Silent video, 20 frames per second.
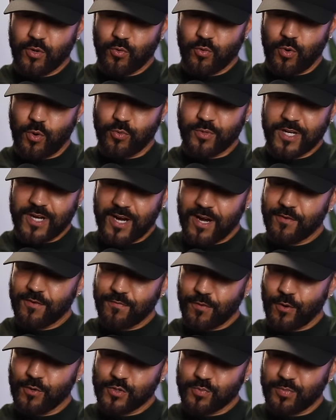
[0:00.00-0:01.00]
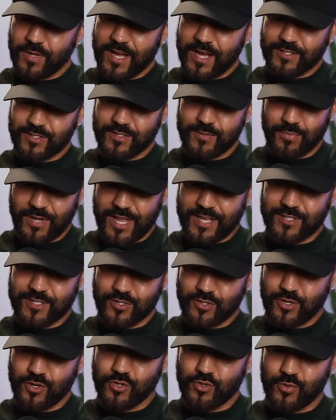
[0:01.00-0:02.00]
quote, cut first plastic
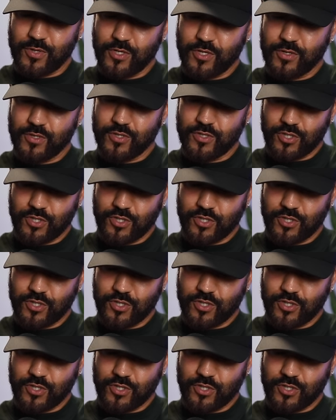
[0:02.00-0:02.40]
surgeon,